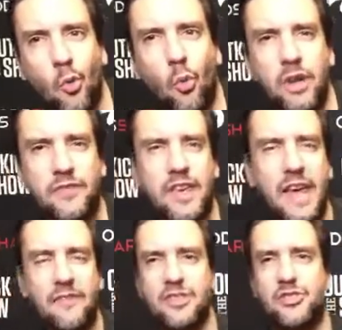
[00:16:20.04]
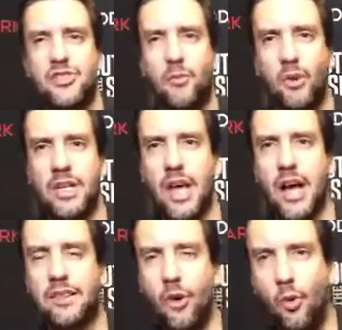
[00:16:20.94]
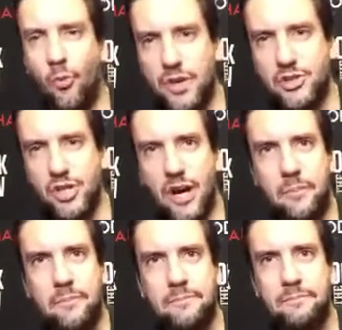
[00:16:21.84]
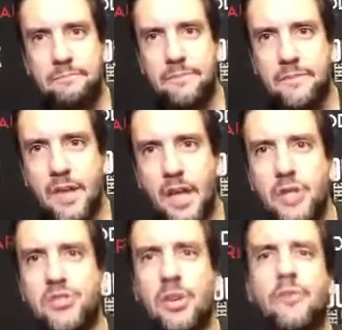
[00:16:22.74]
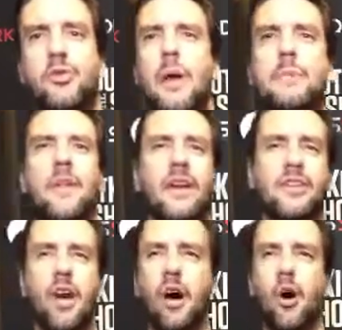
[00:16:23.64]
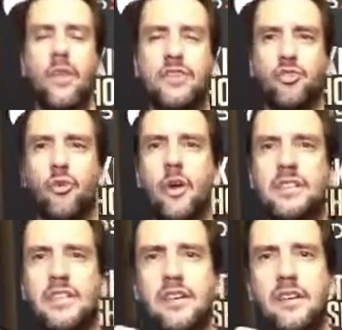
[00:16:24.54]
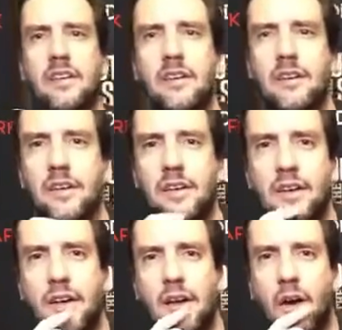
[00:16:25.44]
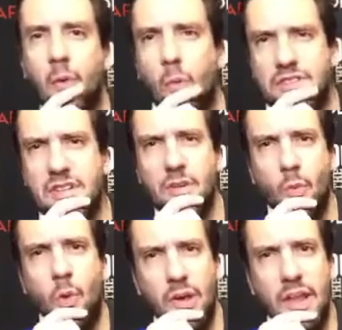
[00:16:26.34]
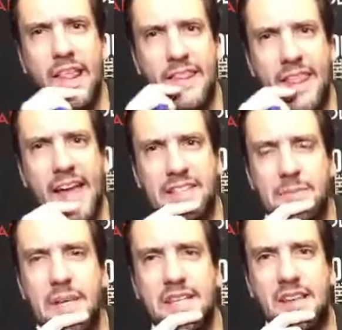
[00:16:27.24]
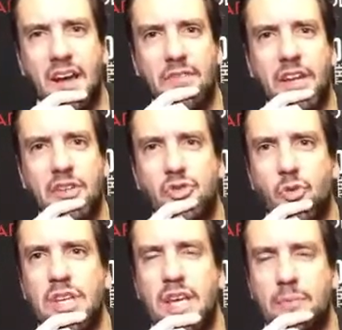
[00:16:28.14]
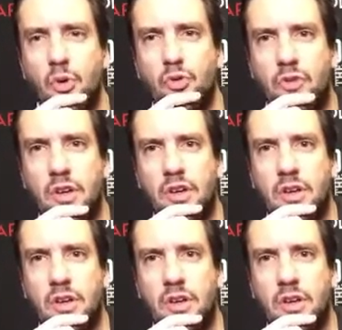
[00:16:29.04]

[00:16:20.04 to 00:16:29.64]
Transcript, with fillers: What if Kevin Sumlin got the Ole Miss job? Some of you may be like, "No, that's crazy." What's it? What that to me is kind of an intriguing move.